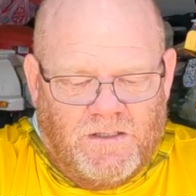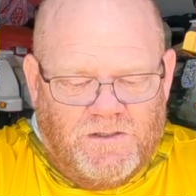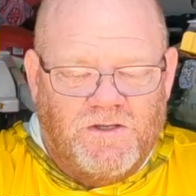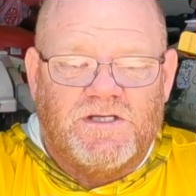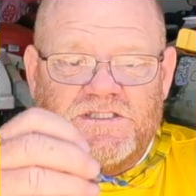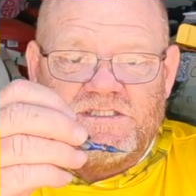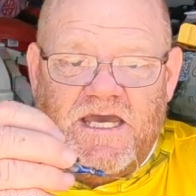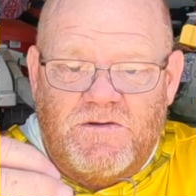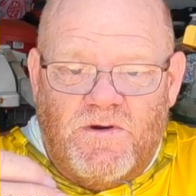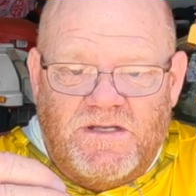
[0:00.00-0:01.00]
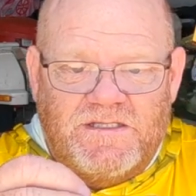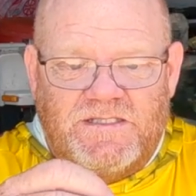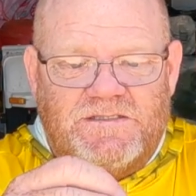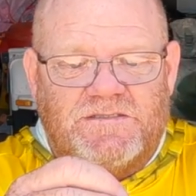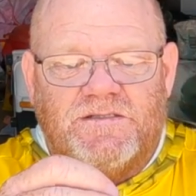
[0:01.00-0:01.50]
you can just take one of
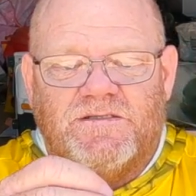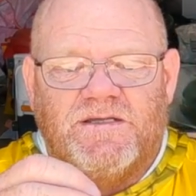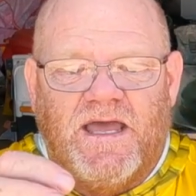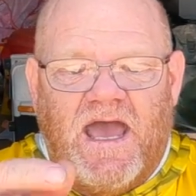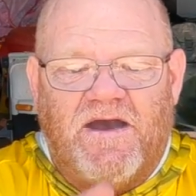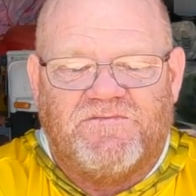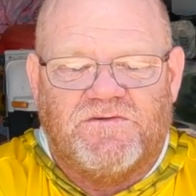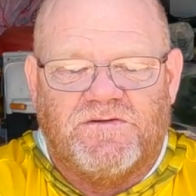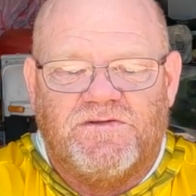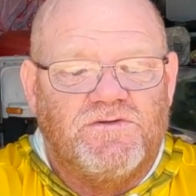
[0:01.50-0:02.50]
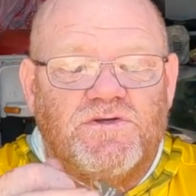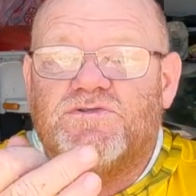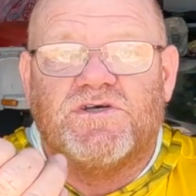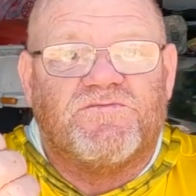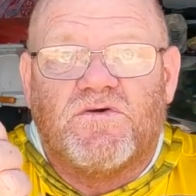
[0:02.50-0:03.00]
these after you
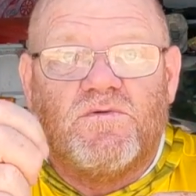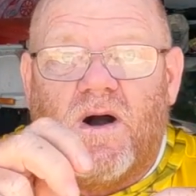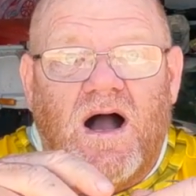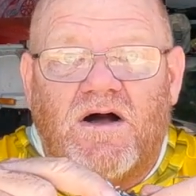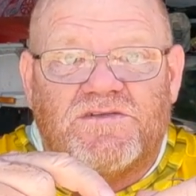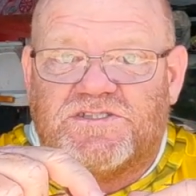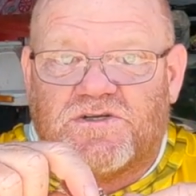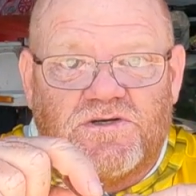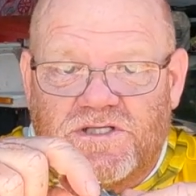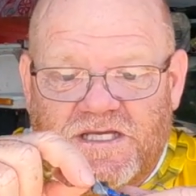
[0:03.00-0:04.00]
use it for a while and the skirt